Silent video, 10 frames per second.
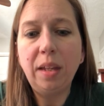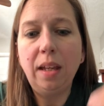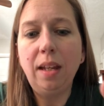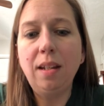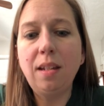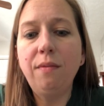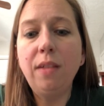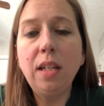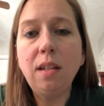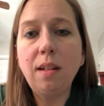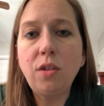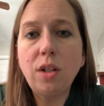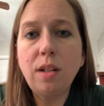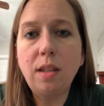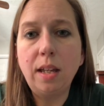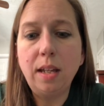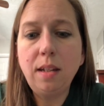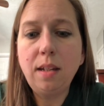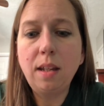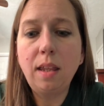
It is events such as this